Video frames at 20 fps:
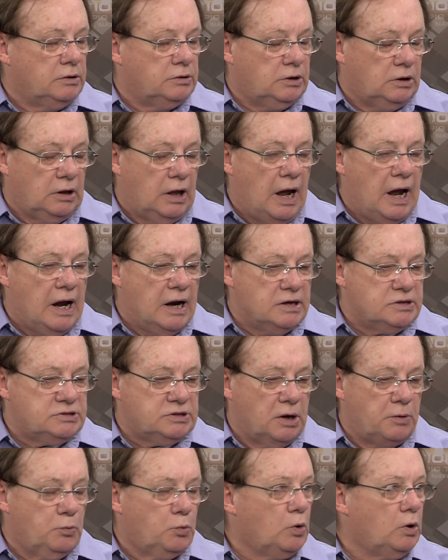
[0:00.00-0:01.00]
class,
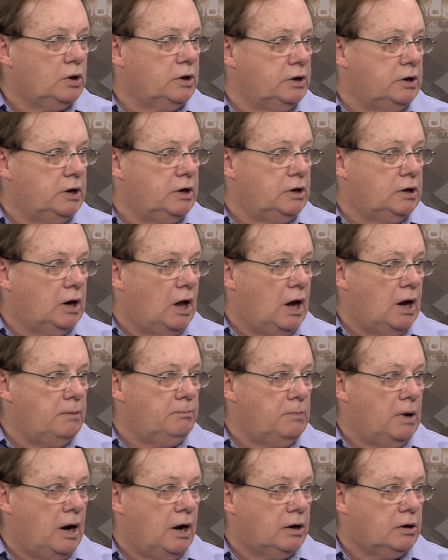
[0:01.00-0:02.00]
they really need
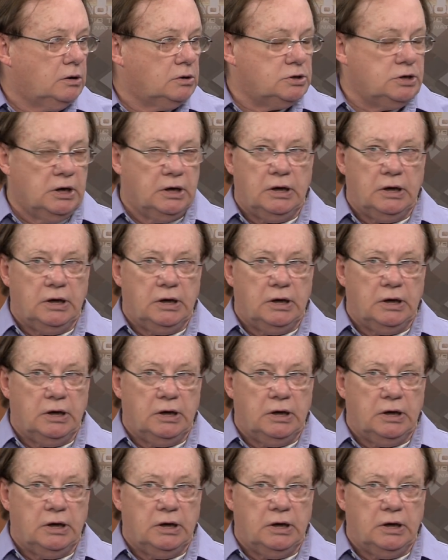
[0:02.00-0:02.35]
linebackers,